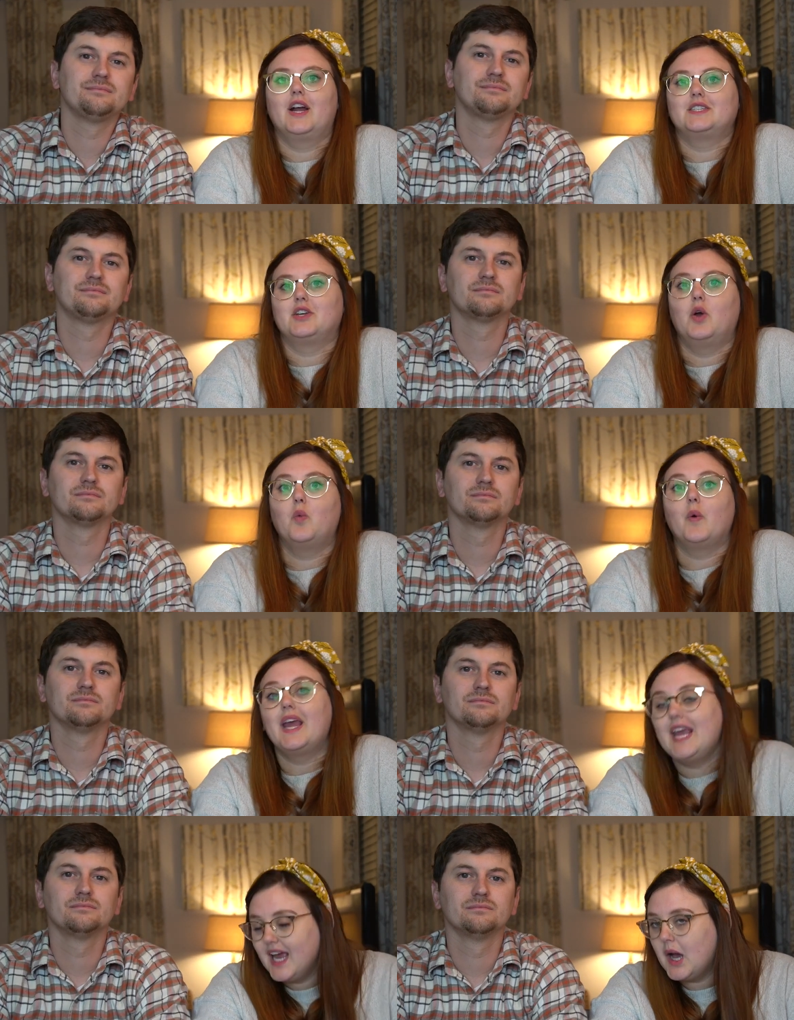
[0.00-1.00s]
Speaker 1: All right, so
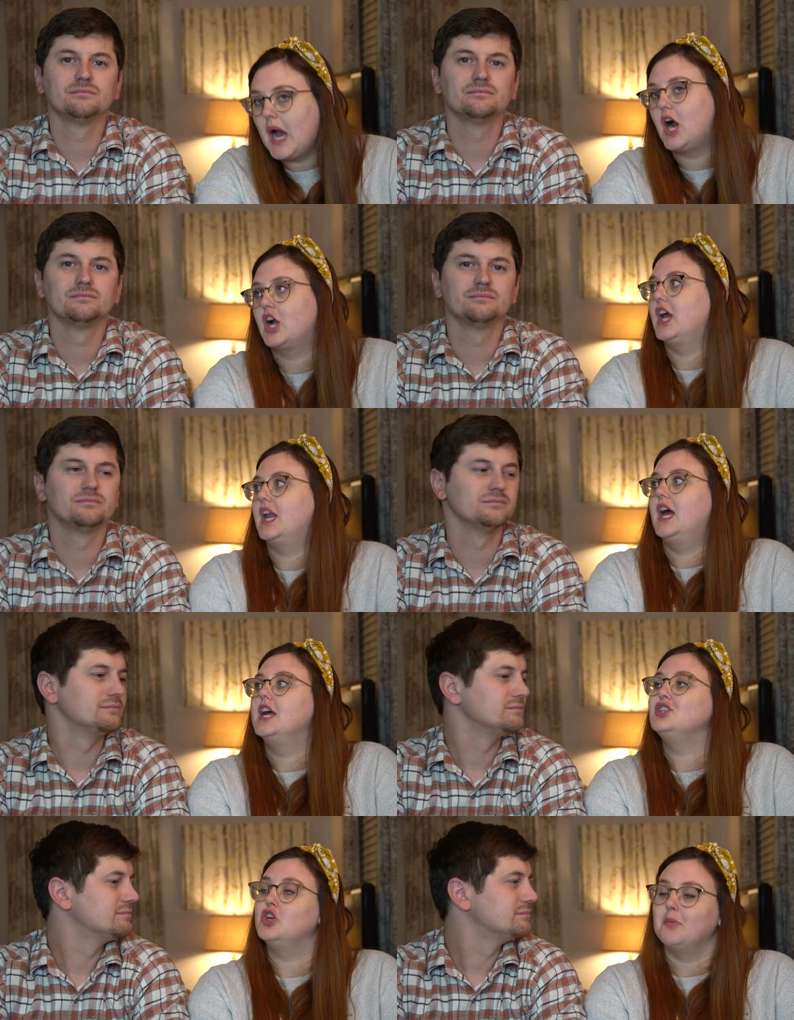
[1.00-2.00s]
we are
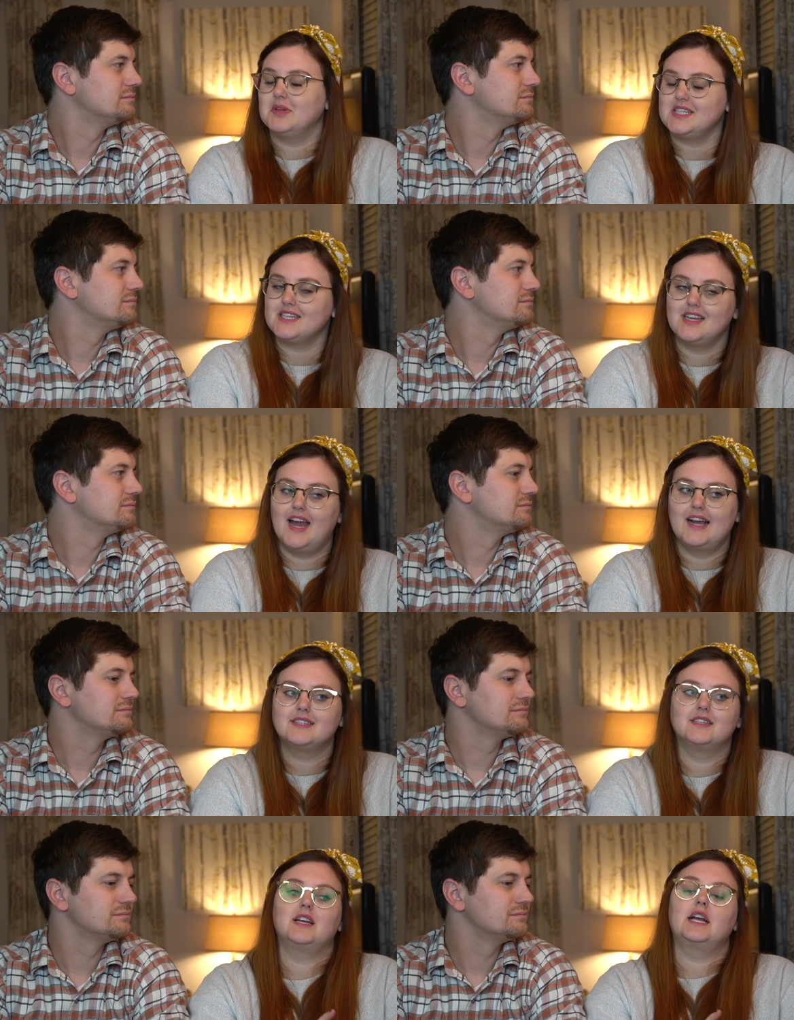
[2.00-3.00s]
gonna jump into snacks
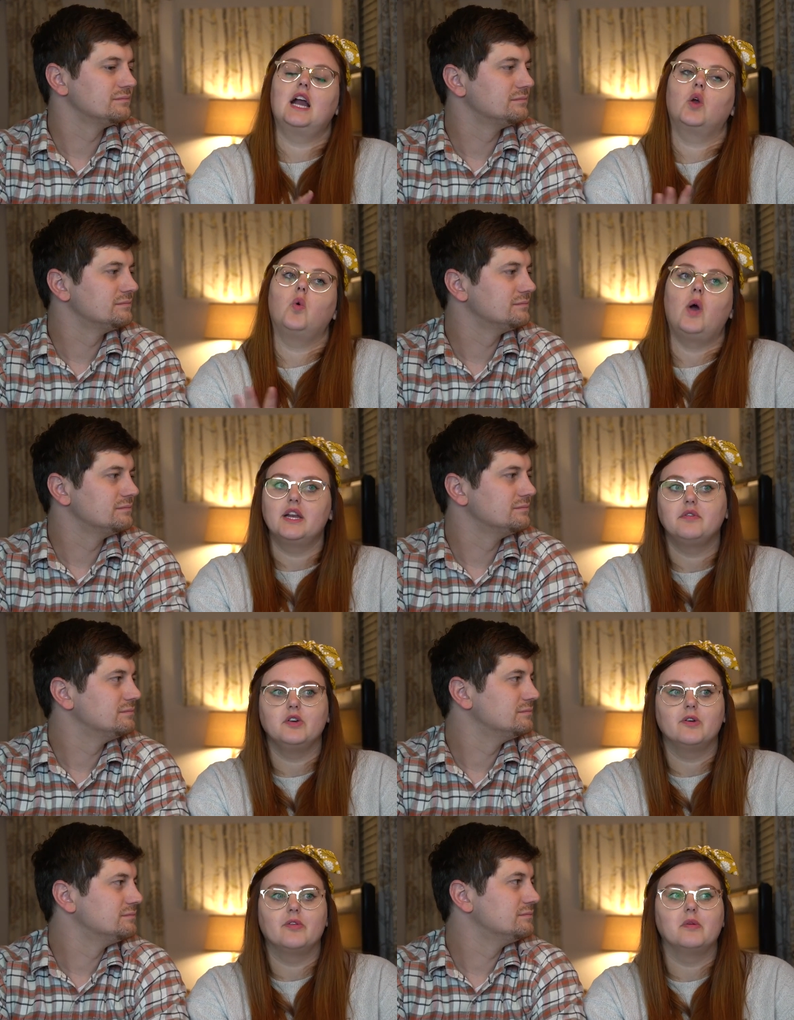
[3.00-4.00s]
because I got quite a
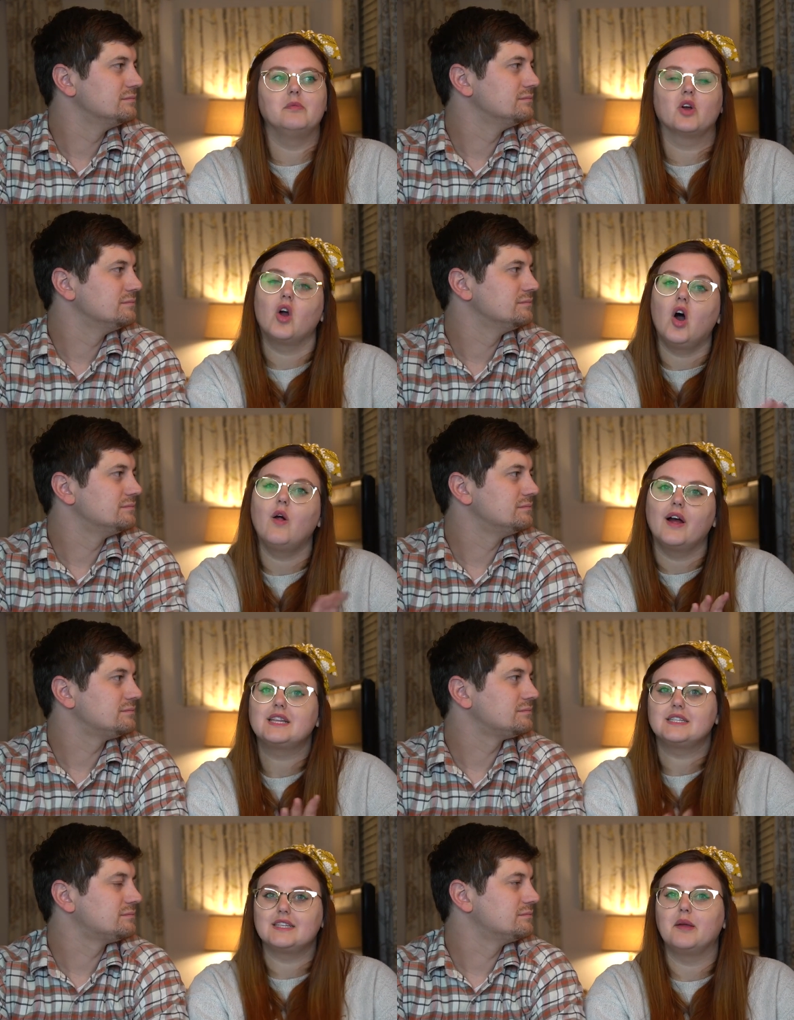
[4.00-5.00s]
few of them. They're all like
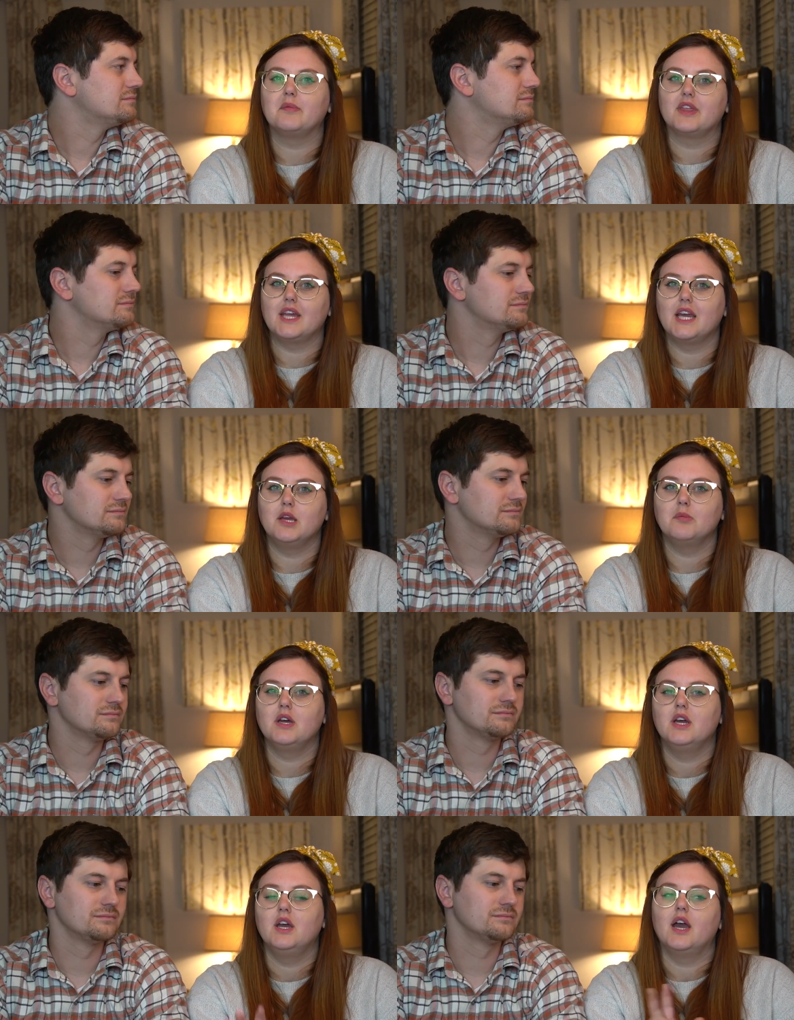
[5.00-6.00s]
the same theme,
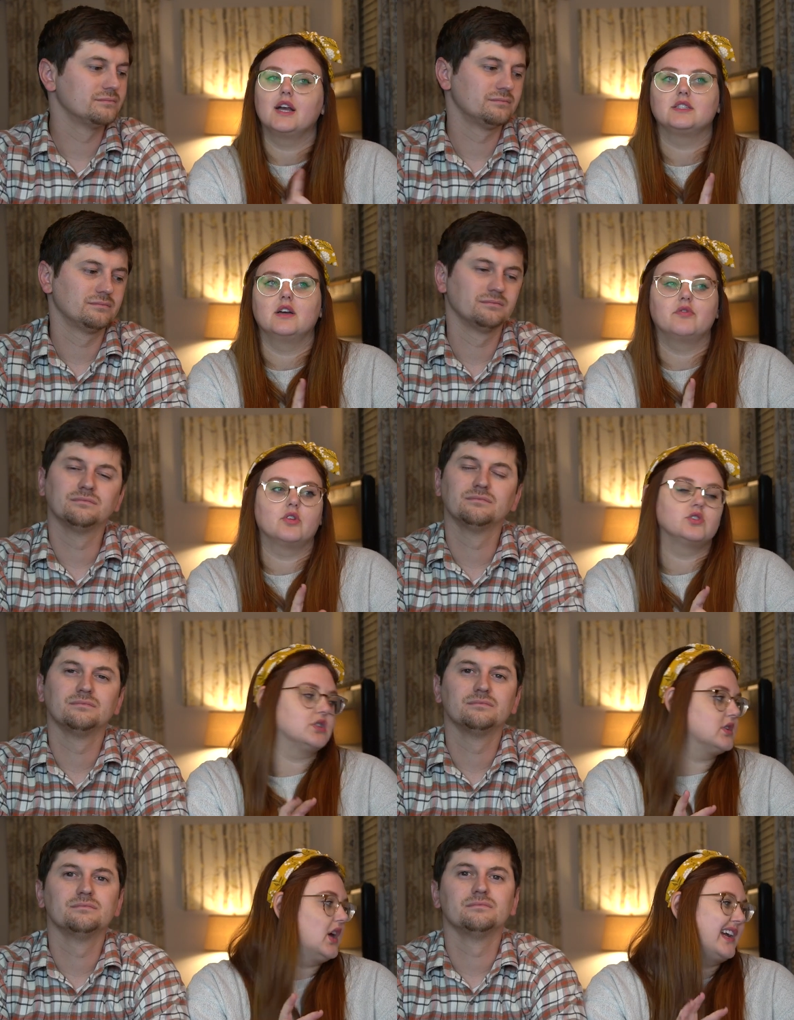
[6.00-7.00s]
except for
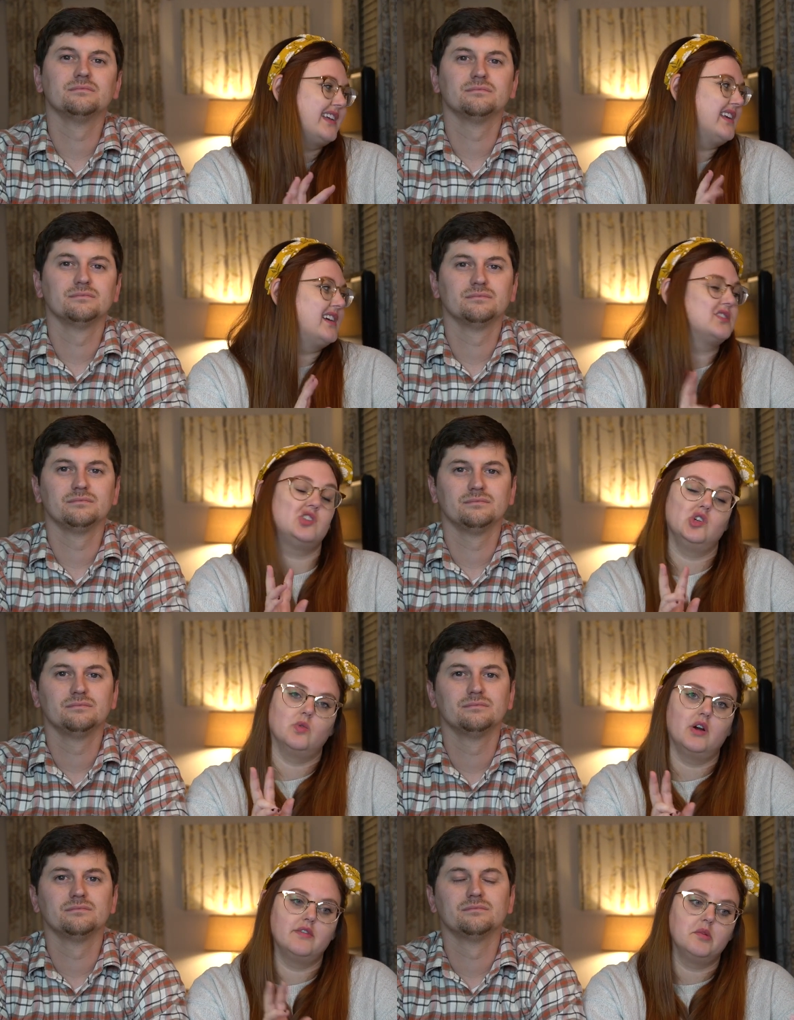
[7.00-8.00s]
just like, I think
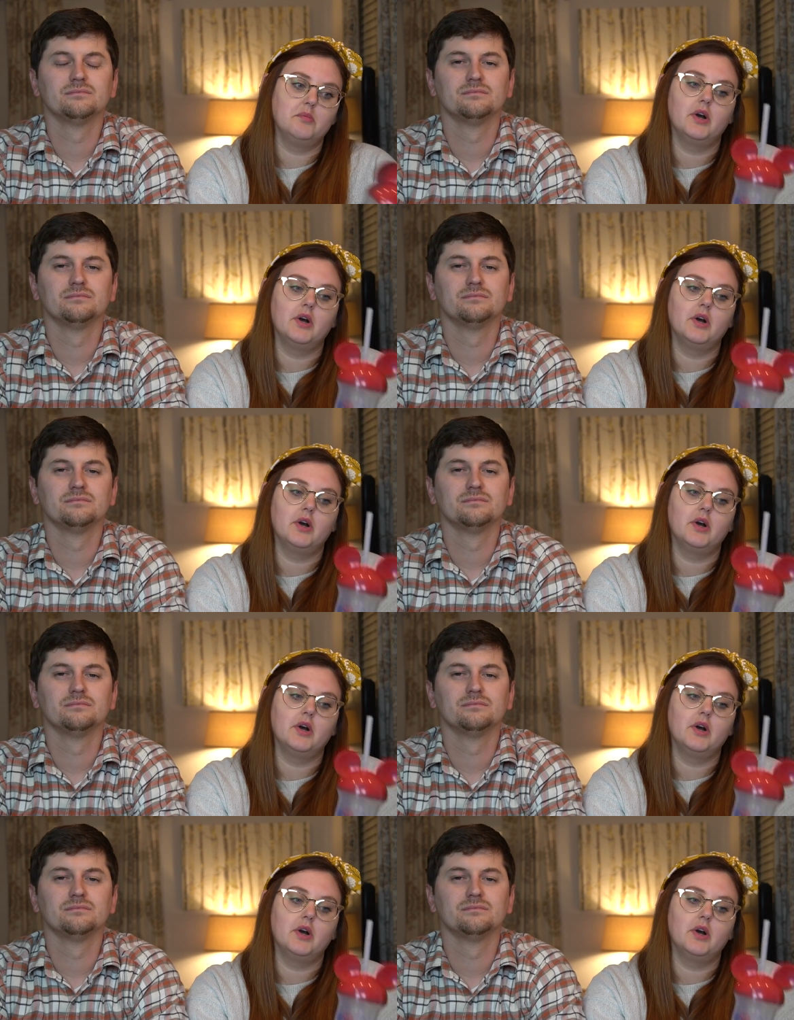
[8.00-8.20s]
two of them.